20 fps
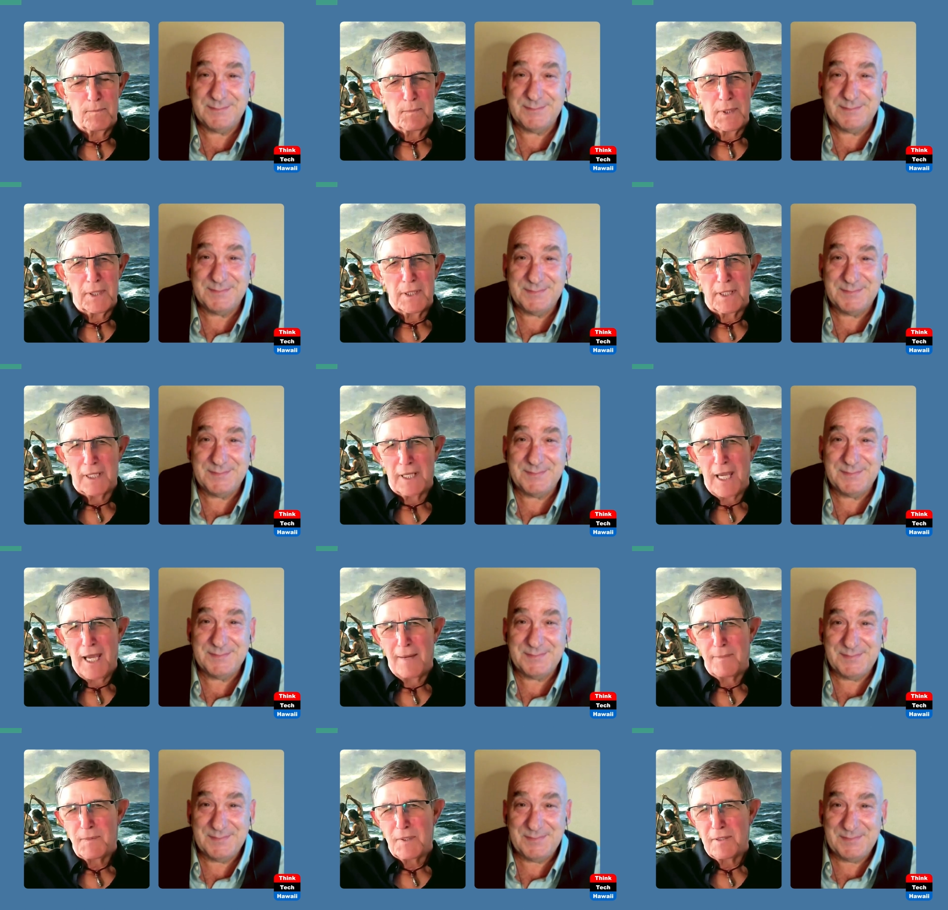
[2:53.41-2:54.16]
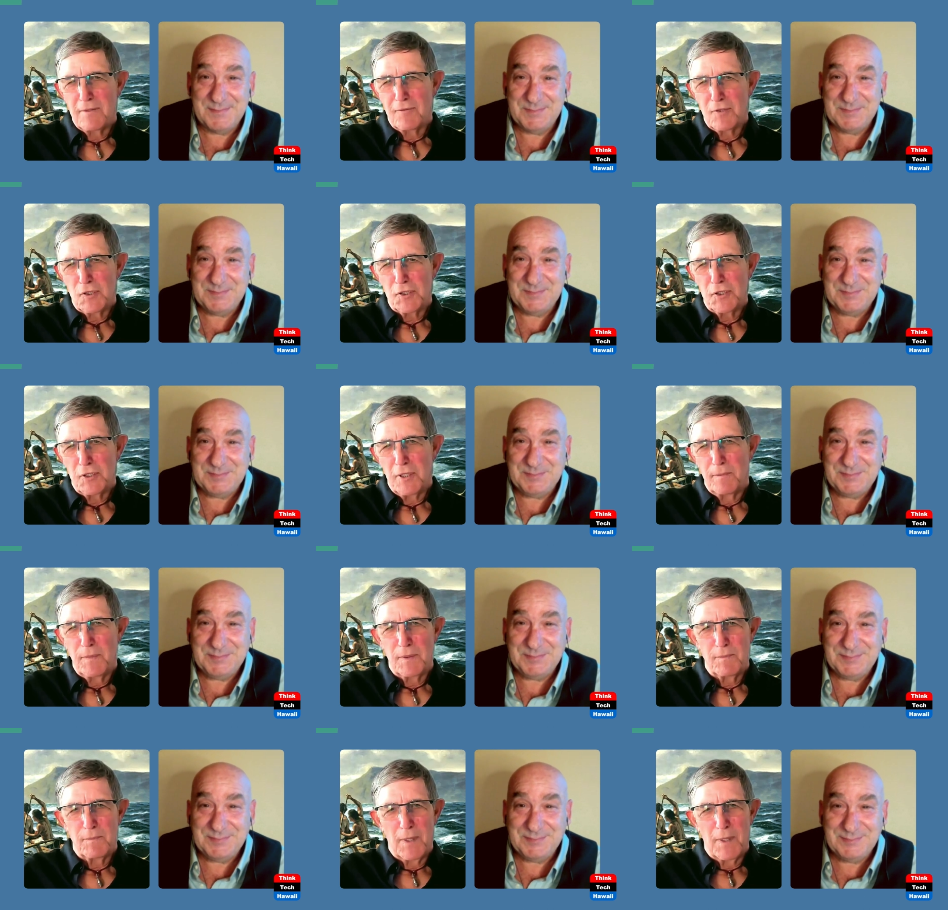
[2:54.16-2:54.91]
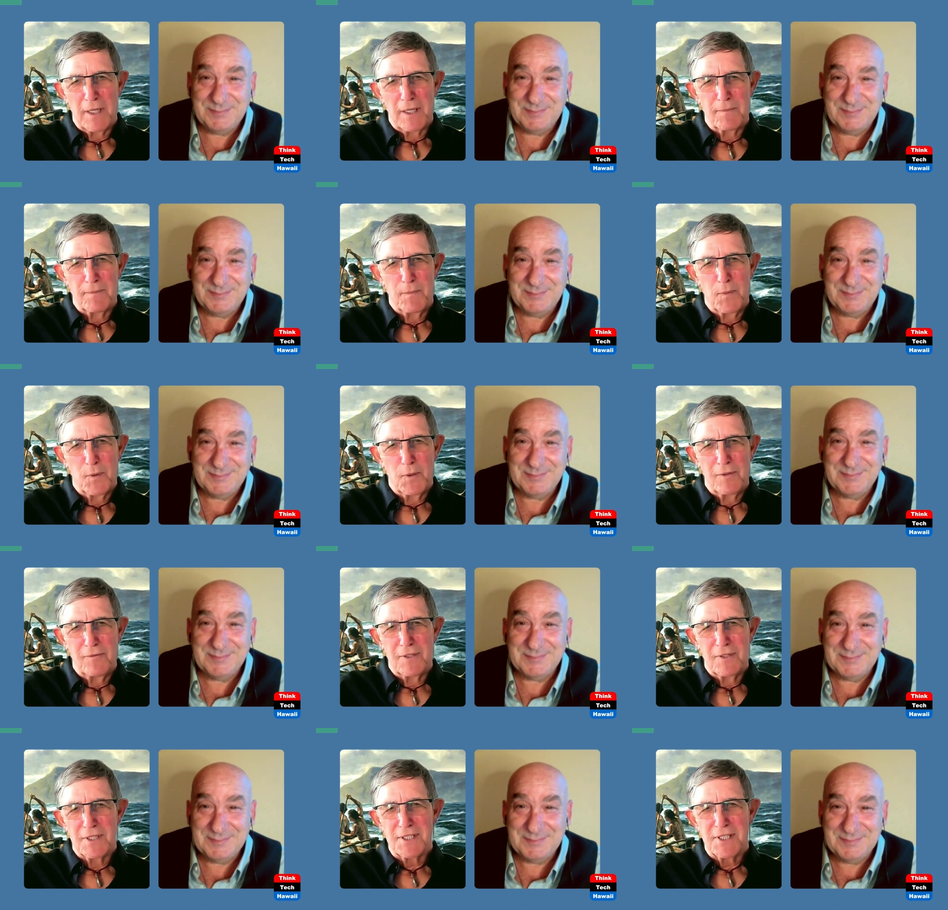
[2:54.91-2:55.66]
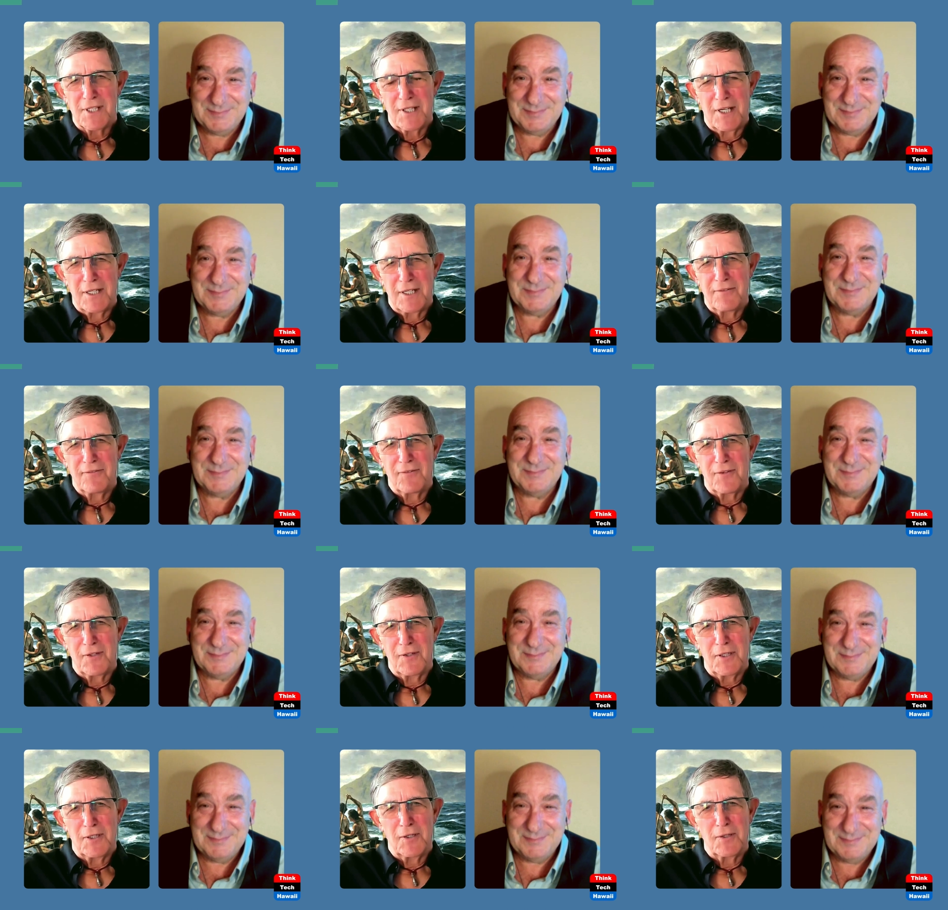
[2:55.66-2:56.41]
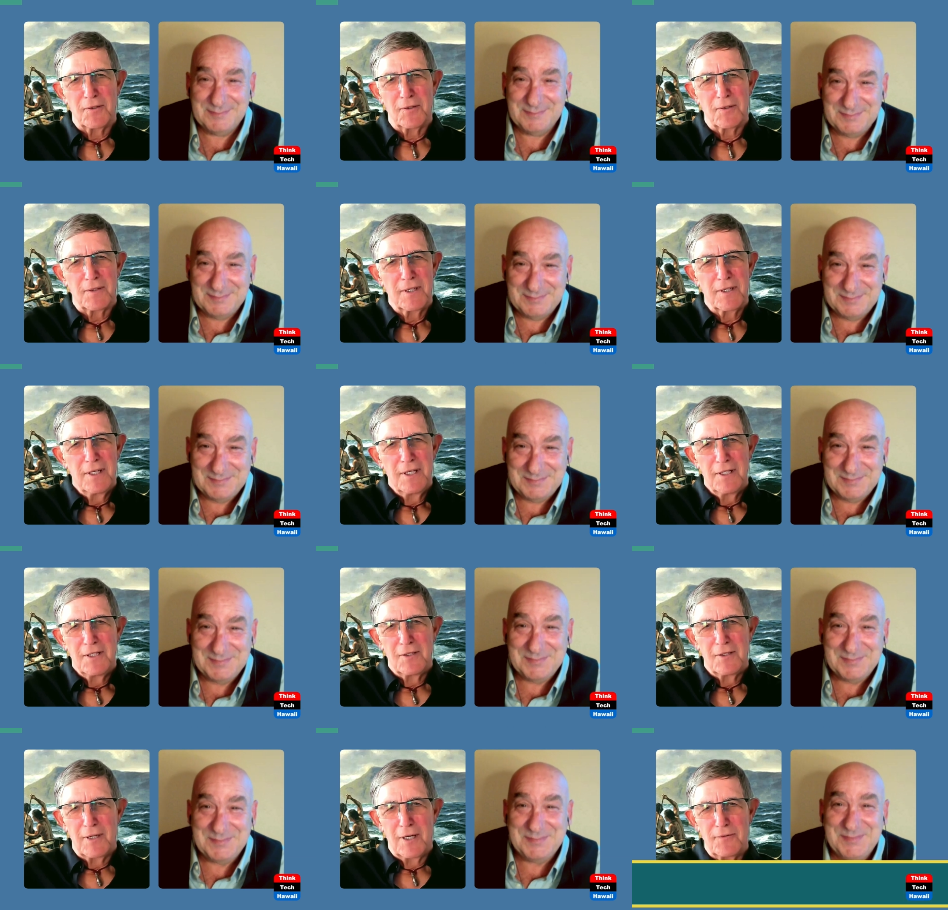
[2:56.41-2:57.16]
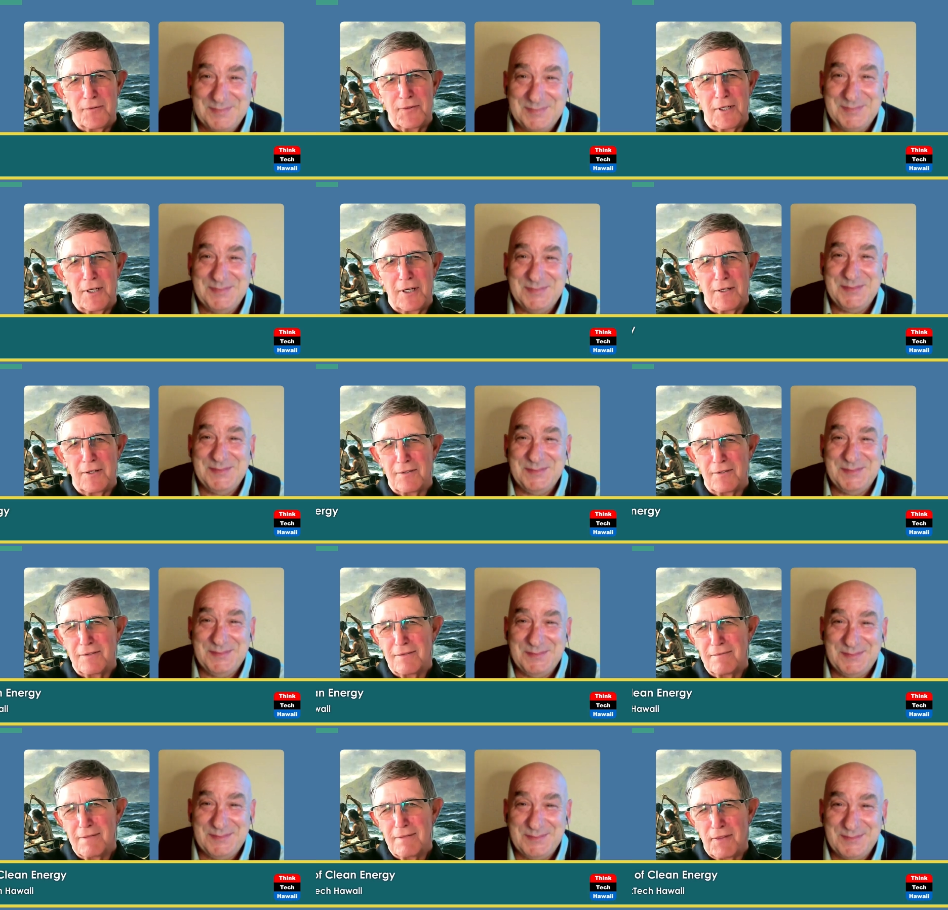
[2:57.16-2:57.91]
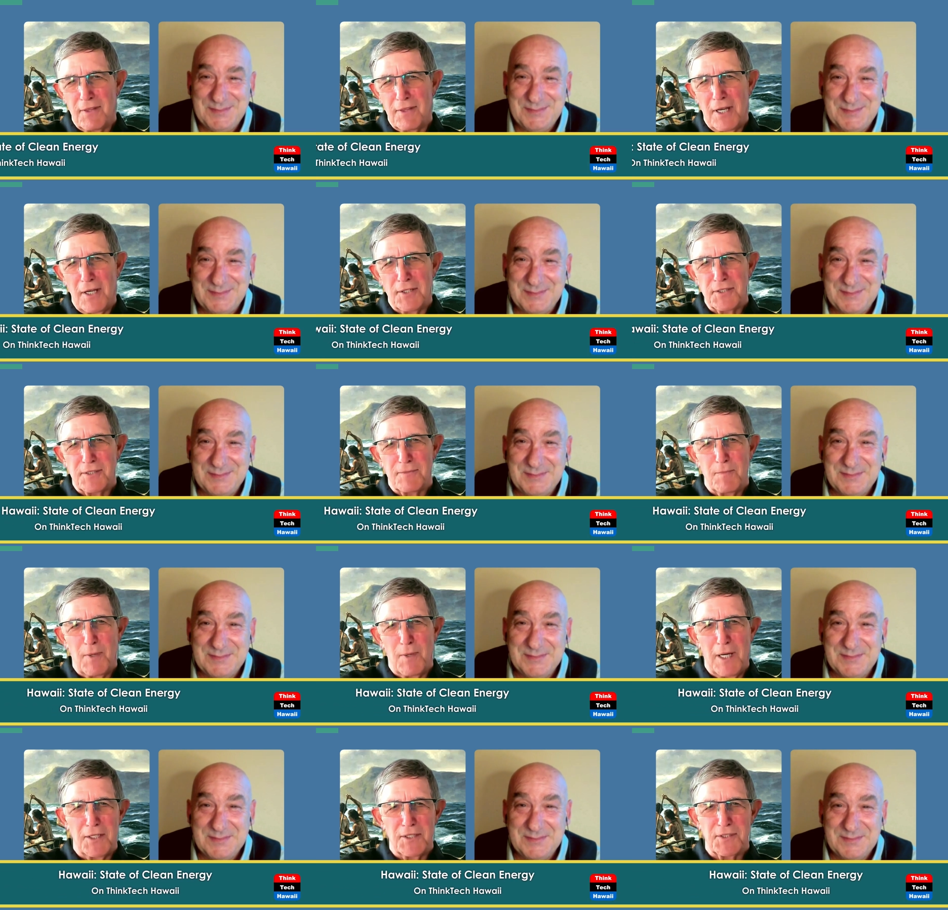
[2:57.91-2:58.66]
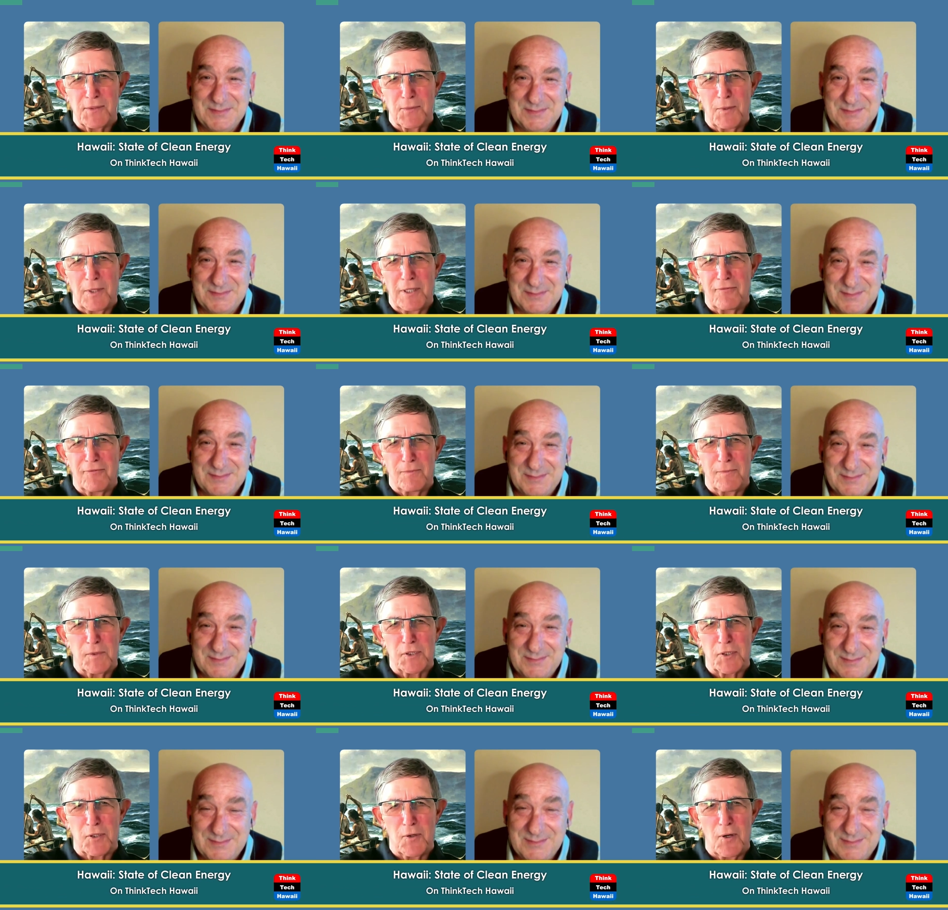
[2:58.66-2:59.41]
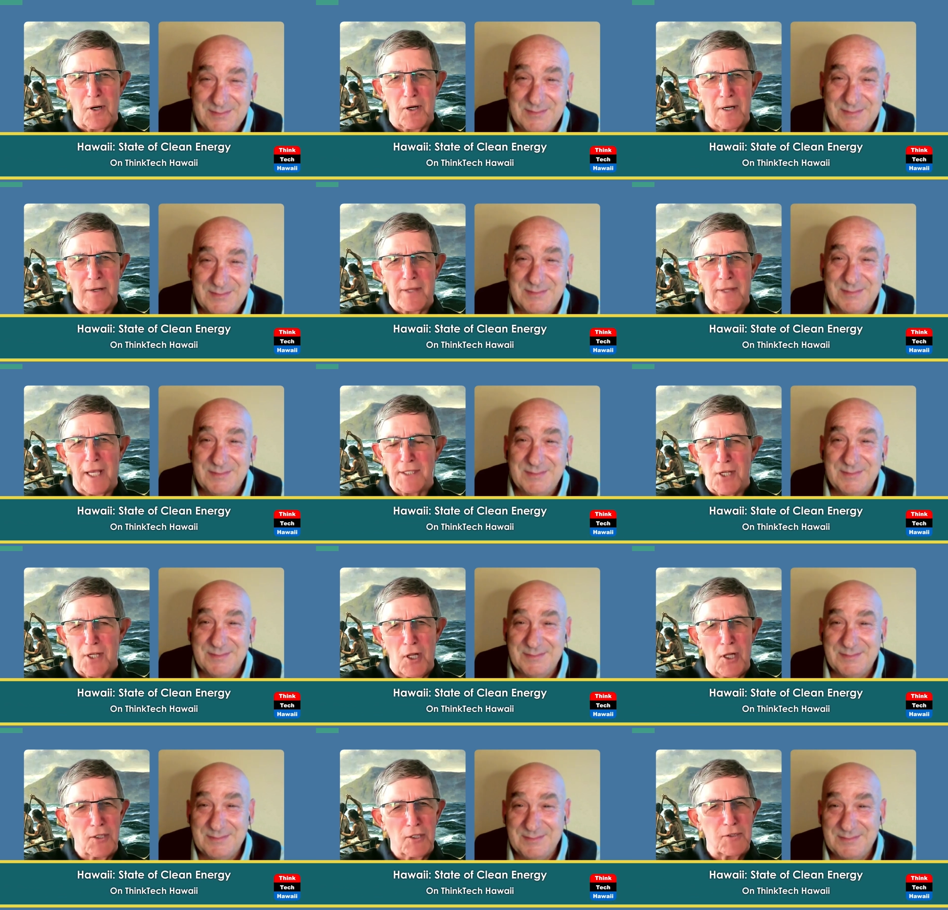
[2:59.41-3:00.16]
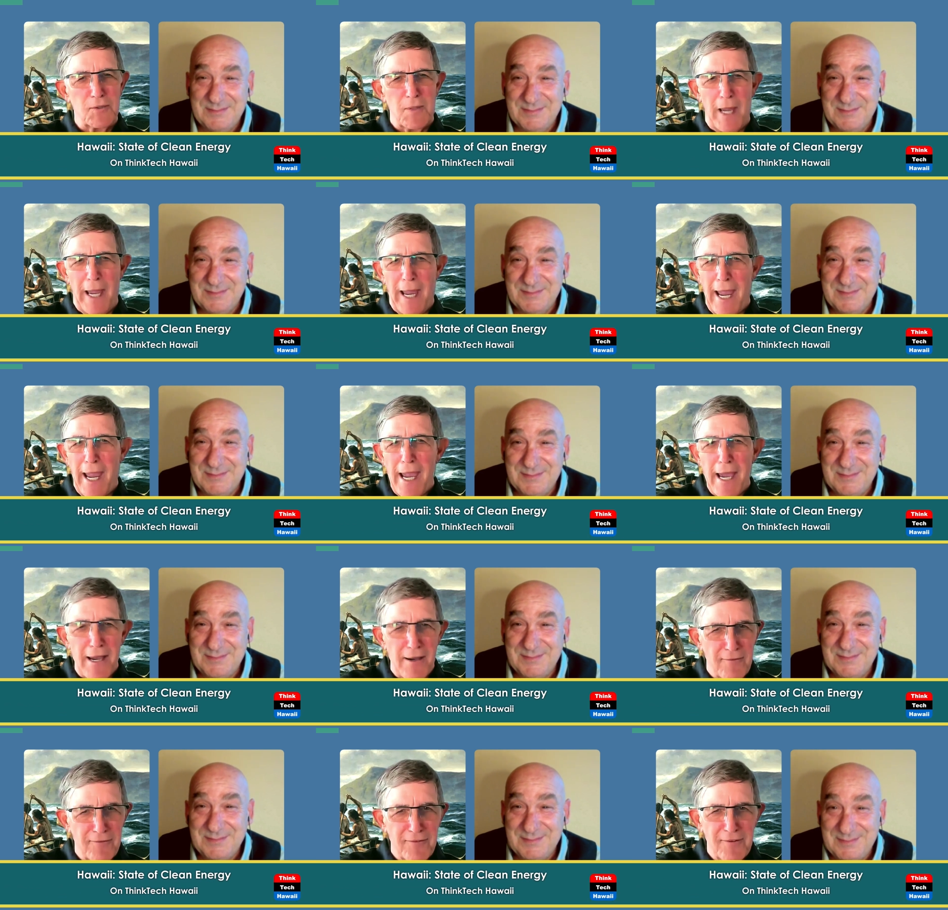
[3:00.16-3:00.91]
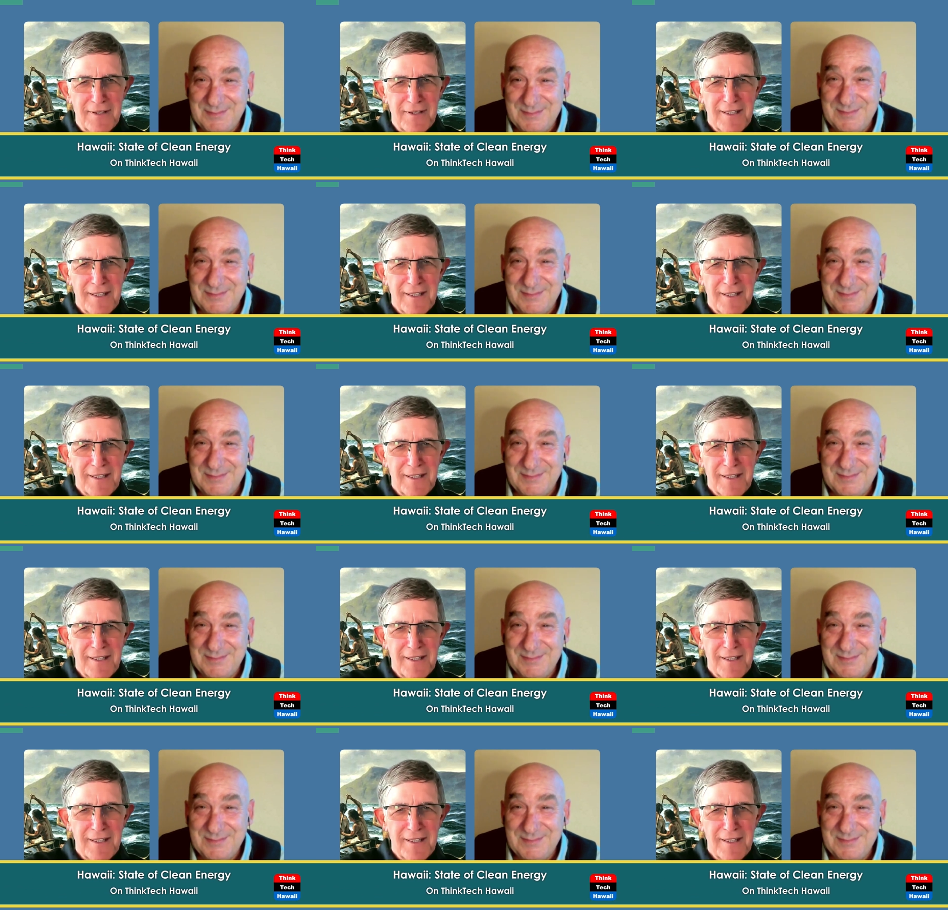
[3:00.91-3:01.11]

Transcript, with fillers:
Speaker 1: been a captain of a ship in my previous life, you know, you're out there a thousand miles away from shore, and that's all you have.